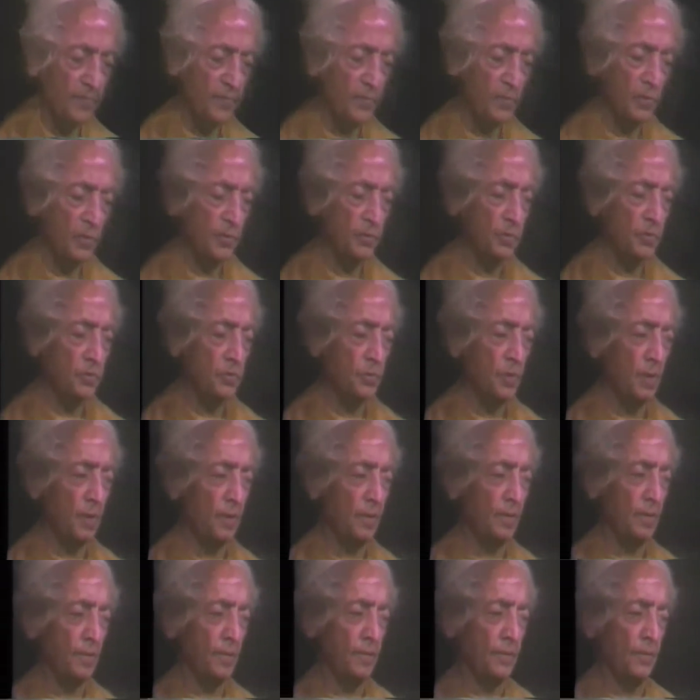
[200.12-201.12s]
your
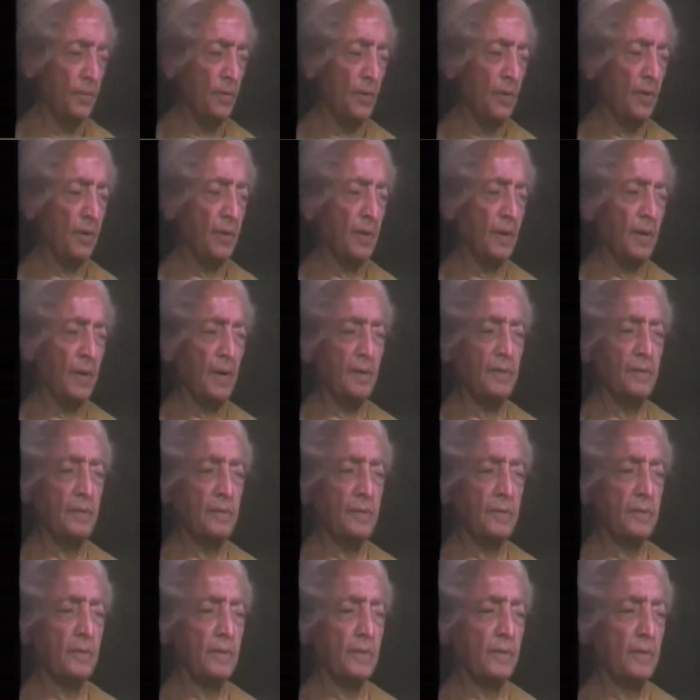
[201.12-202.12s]
children, your
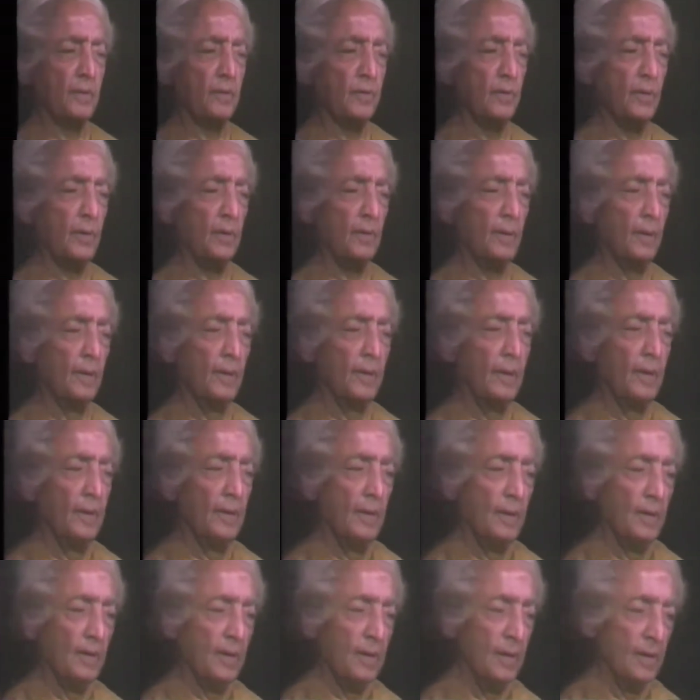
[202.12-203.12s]
country, your
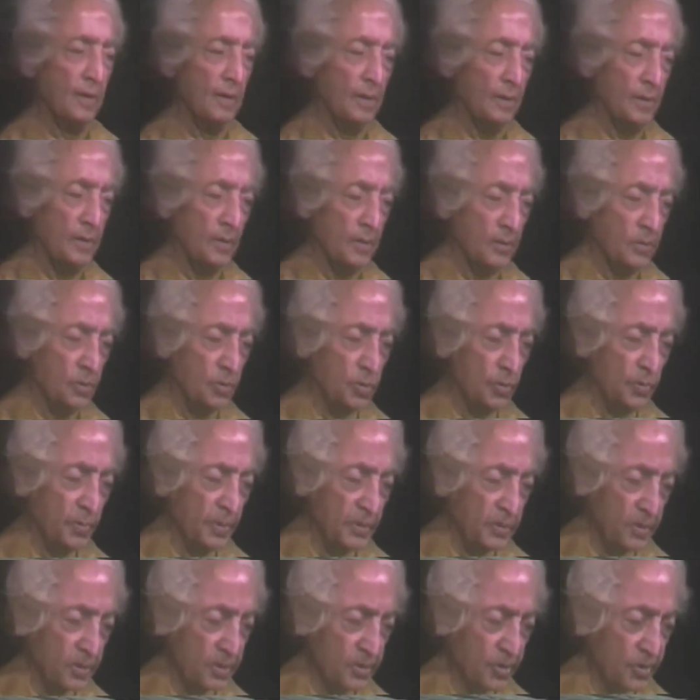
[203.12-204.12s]

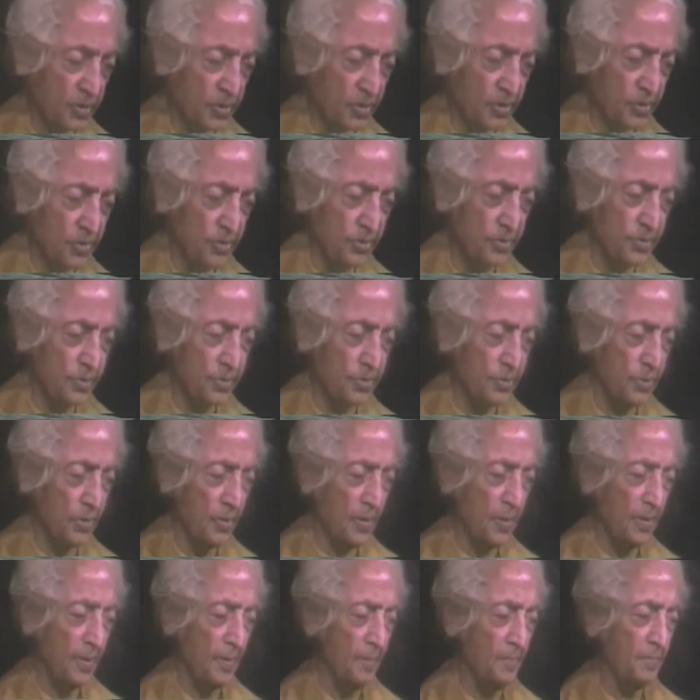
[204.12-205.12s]
superstitions, your
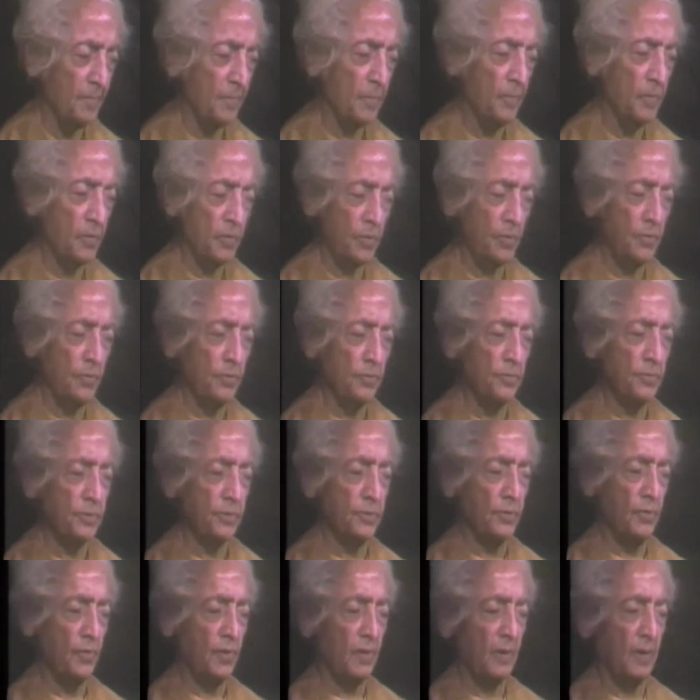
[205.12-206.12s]
gurus,
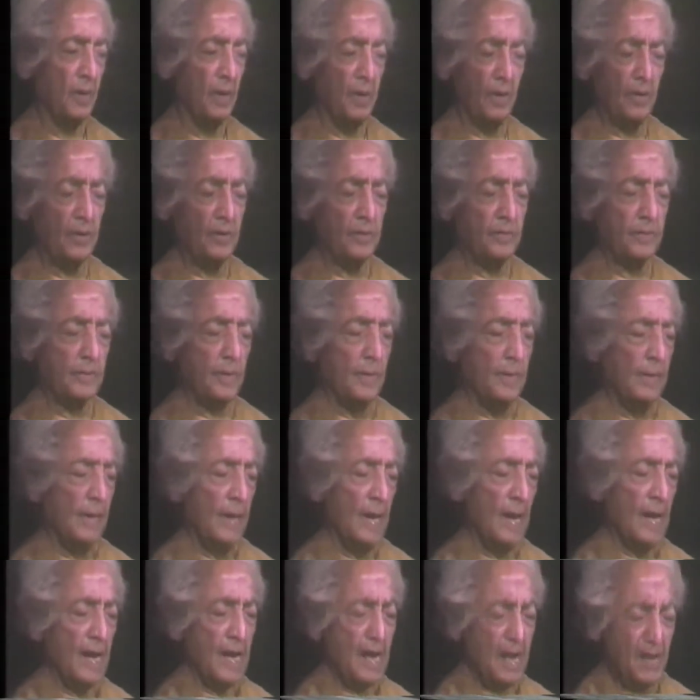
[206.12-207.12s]
your gods.
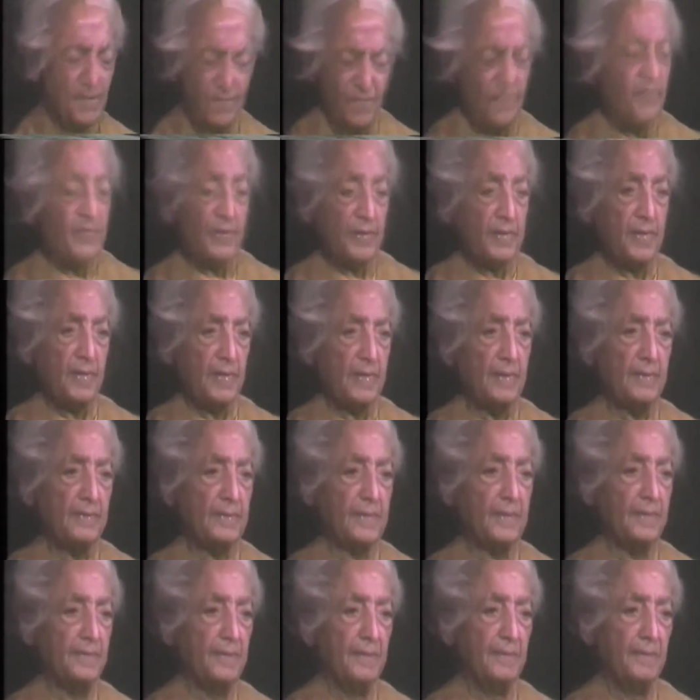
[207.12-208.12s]
Everything is
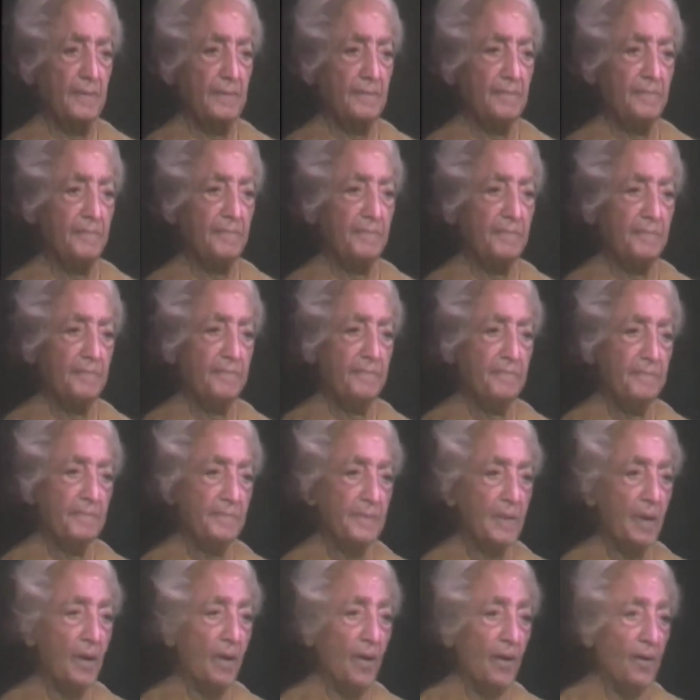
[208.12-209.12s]

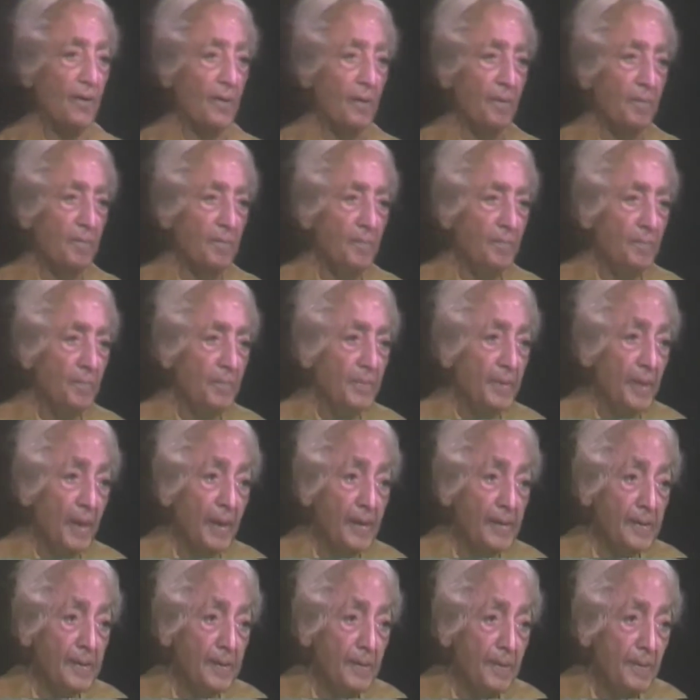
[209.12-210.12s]
gone, right?
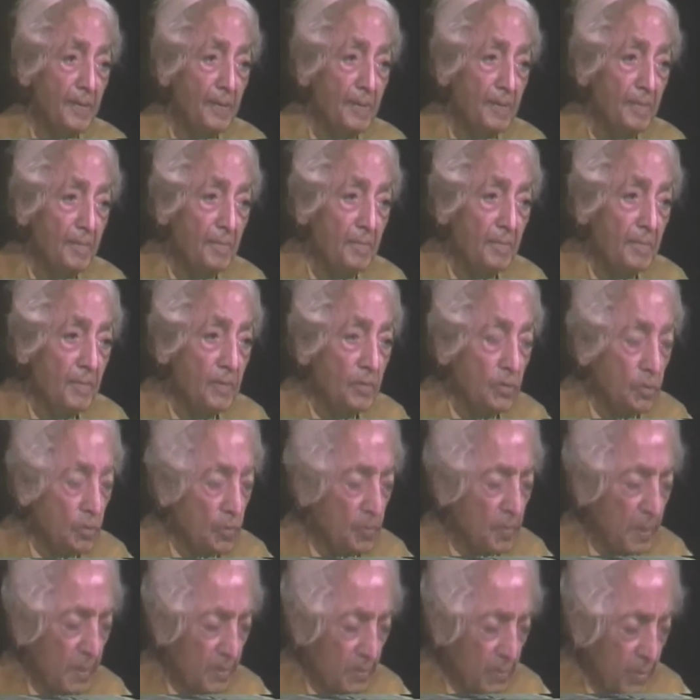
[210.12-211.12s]
You
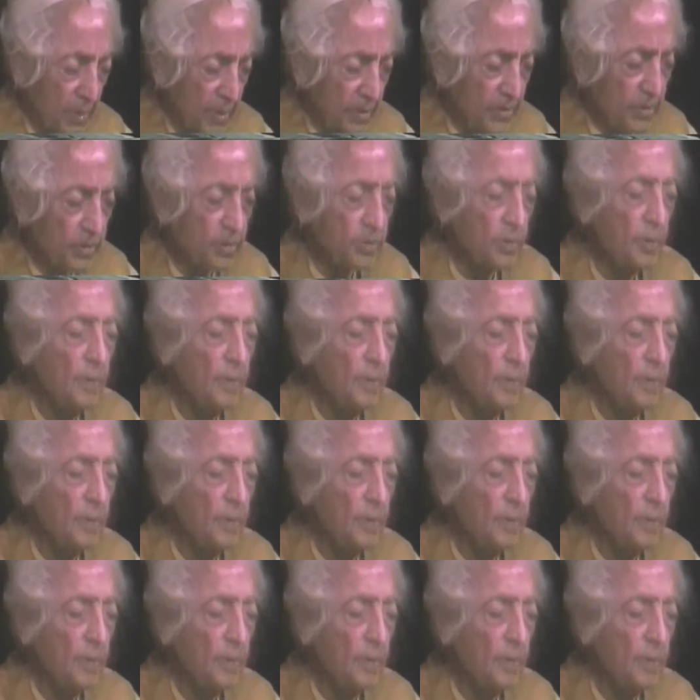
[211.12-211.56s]
may wish